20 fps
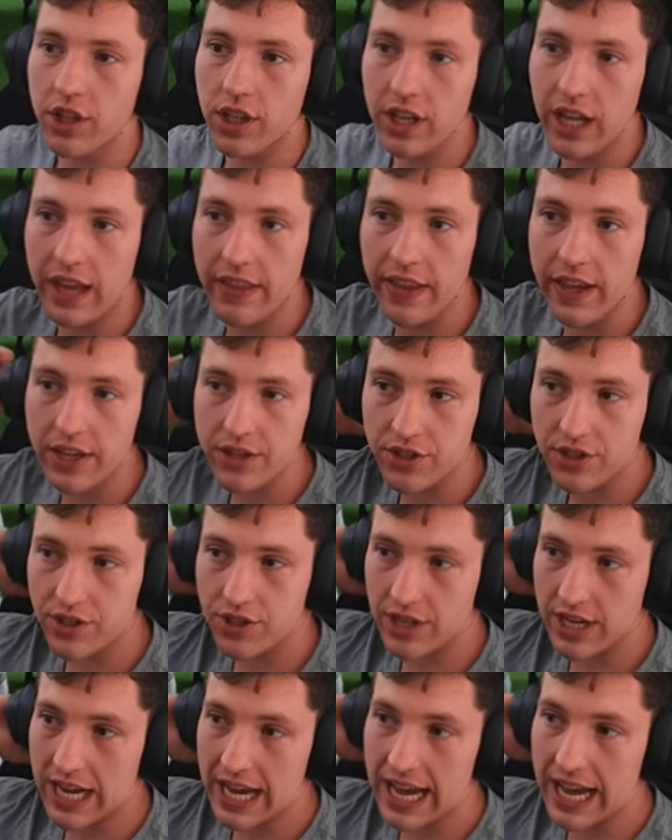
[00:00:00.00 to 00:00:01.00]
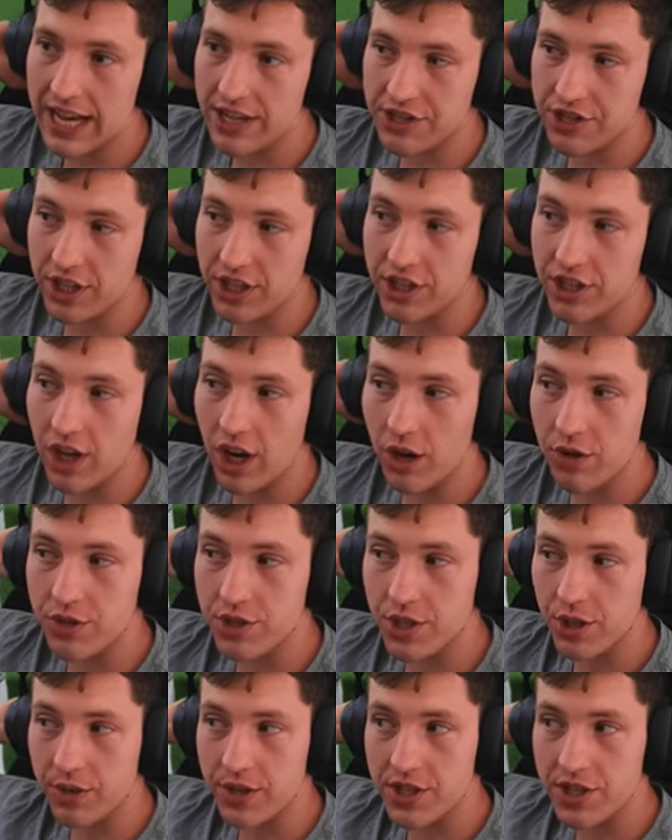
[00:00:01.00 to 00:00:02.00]
are looking like this. Uh, six
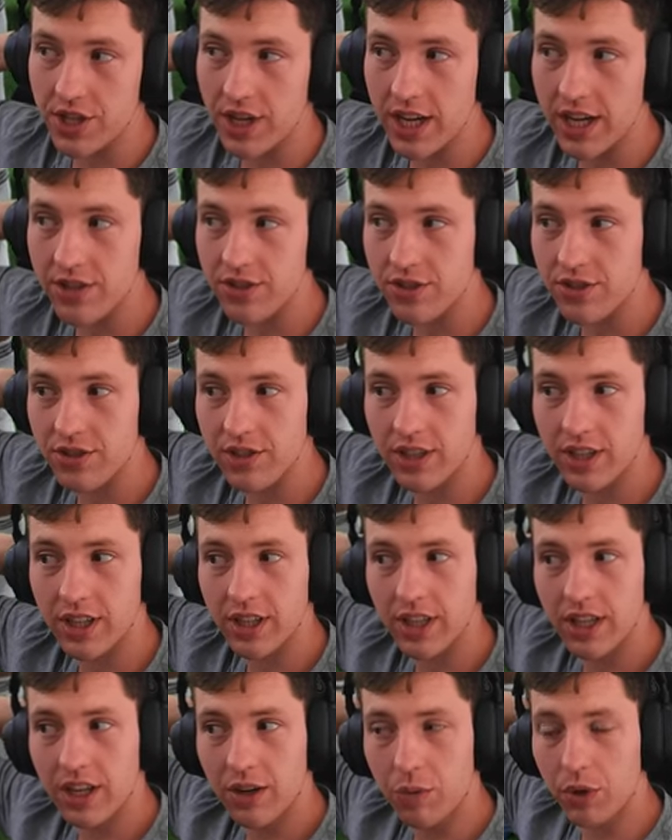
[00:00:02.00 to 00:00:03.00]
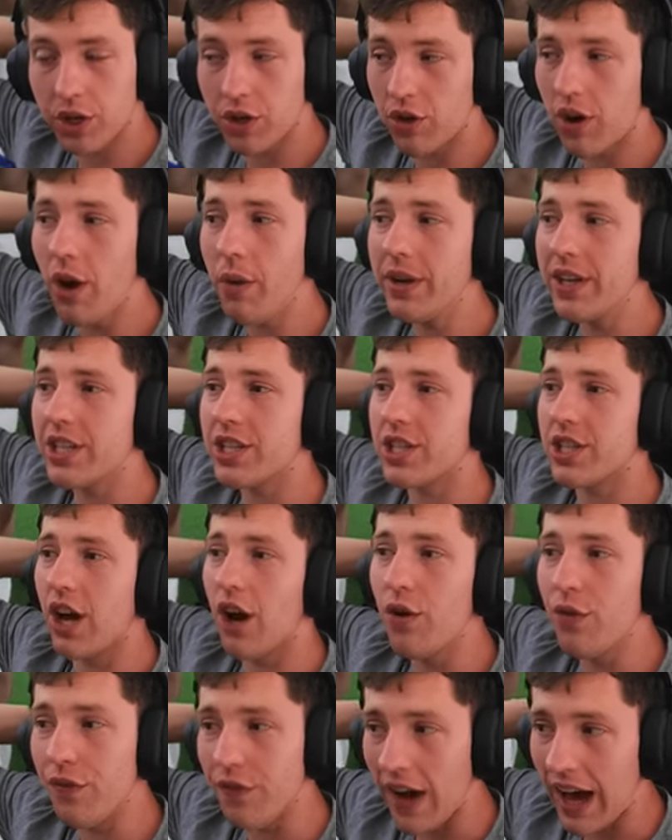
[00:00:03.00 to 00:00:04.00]
goals, two assists. We're growing
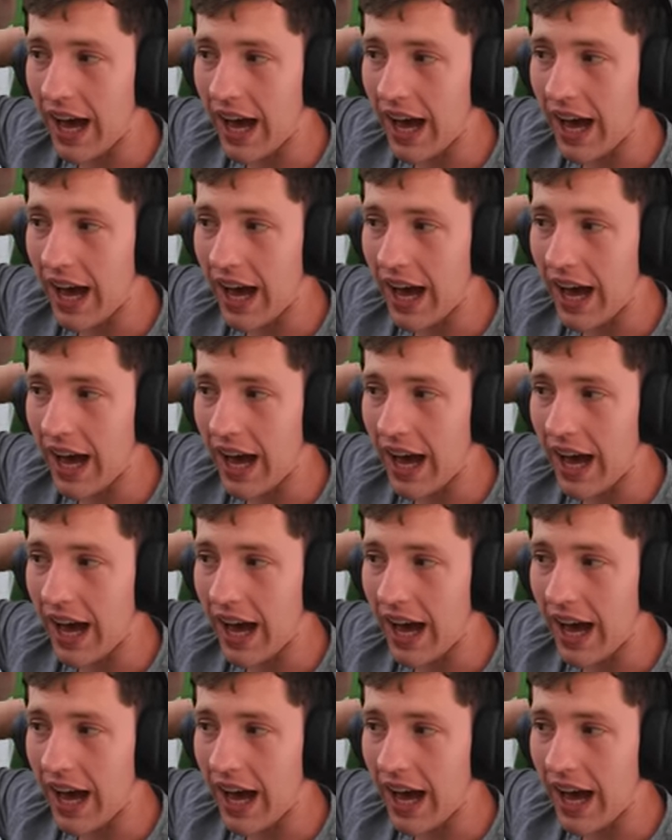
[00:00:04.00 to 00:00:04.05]
so